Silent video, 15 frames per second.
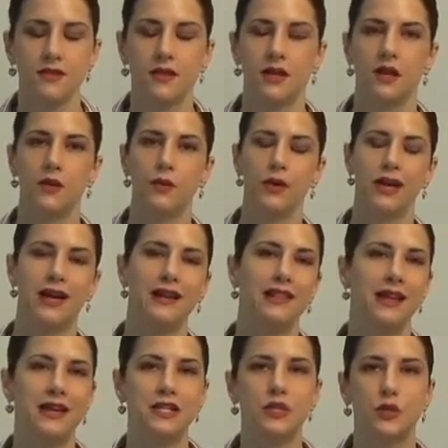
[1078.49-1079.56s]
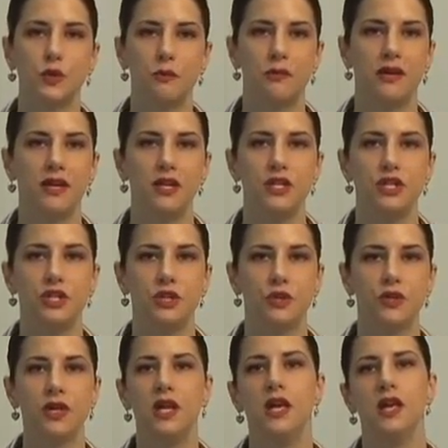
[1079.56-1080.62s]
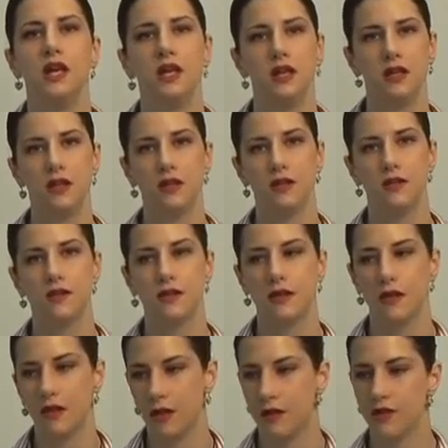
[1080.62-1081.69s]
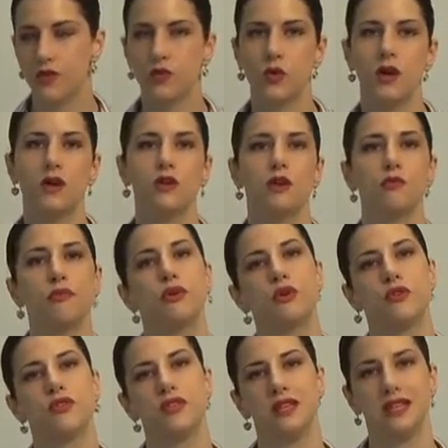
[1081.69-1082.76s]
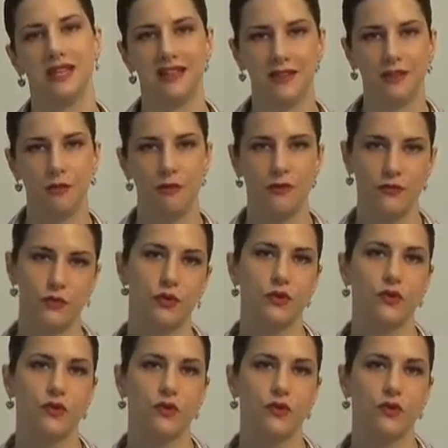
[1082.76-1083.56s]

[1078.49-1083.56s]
Now, what I'd like to remind you is the stronger a person is before